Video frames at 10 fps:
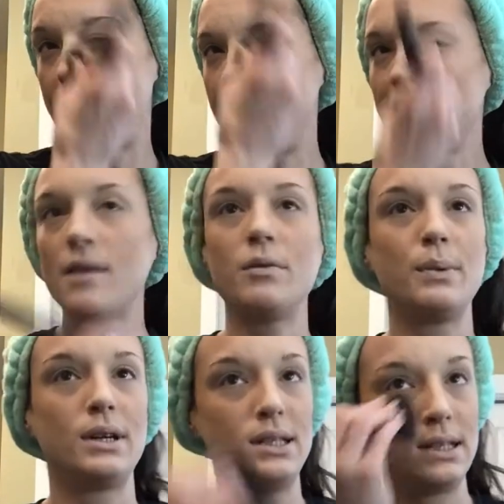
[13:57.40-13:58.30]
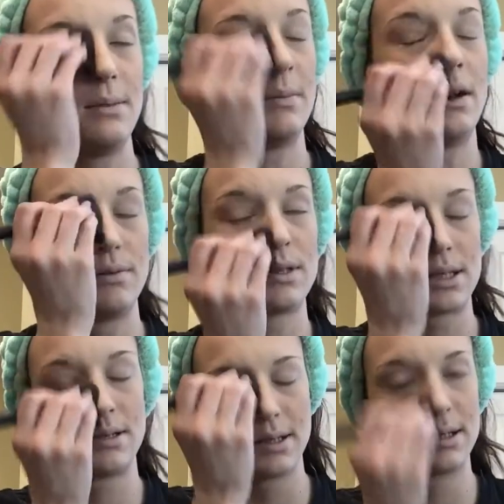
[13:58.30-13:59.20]
I have a pretty slim
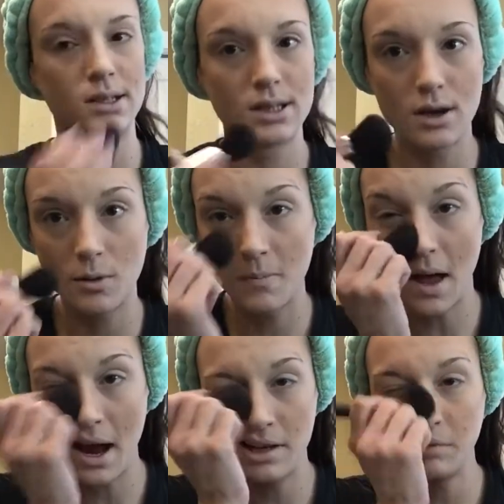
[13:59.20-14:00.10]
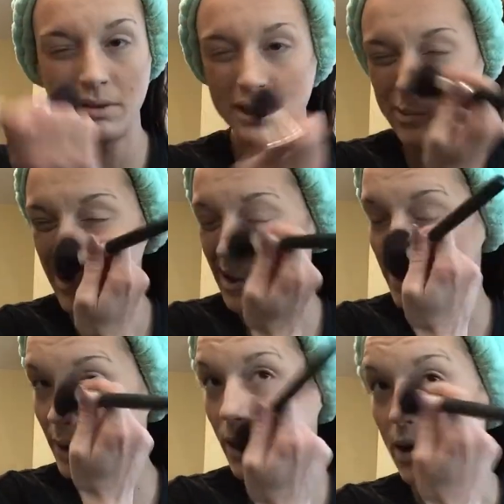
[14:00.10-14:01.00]
nose, so I don't really worry
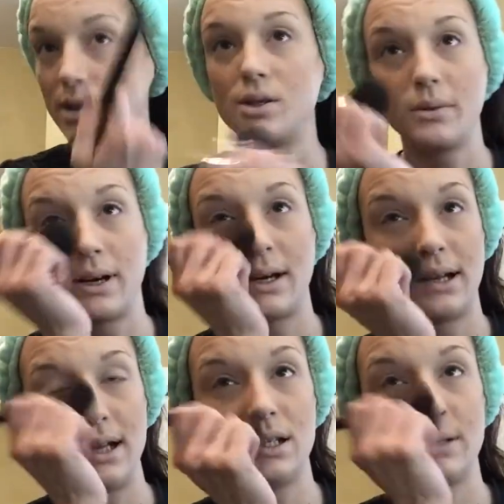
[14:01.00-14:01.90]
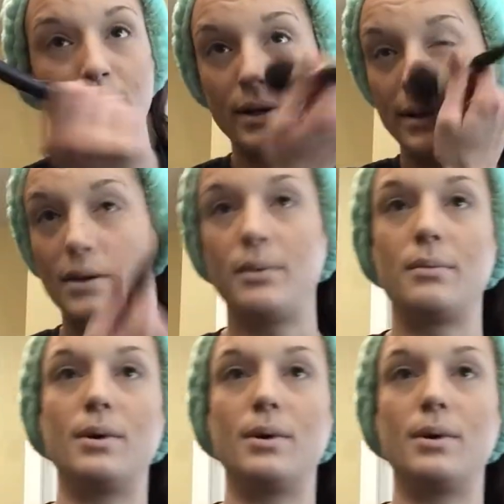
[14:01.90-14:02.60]
about contouring it. I just put a little bit